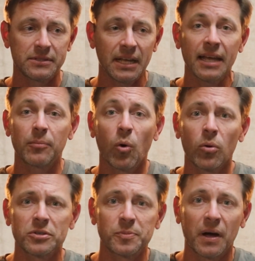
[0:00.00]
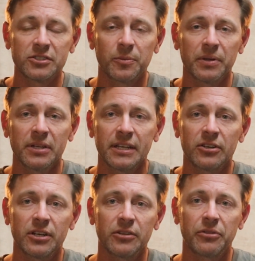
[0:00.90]
take more responsibility
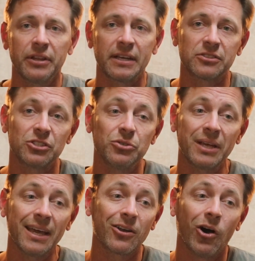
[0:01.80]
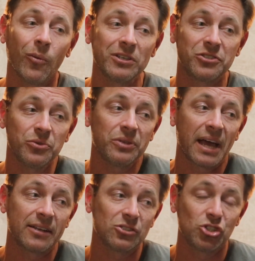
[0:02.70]
on other things. And you can't always do
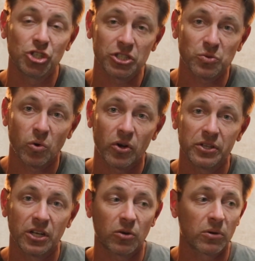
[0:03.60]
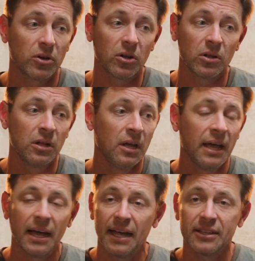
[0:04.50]
that just working the grill
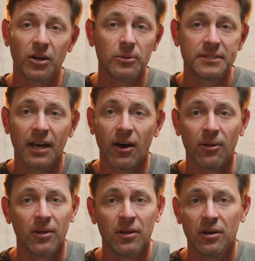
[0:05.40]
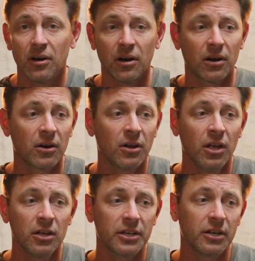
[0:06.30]
at the hotel, or,
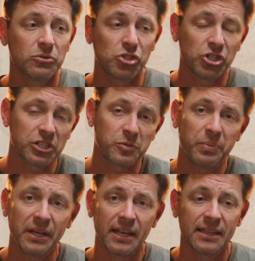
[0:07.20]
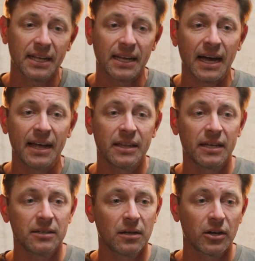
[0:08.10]
you know, just being the guy
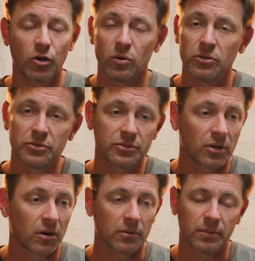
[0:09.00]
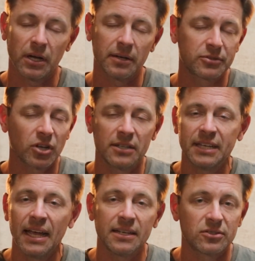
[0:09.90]
that grills or uh,
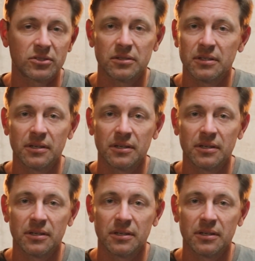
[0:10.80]
sautés.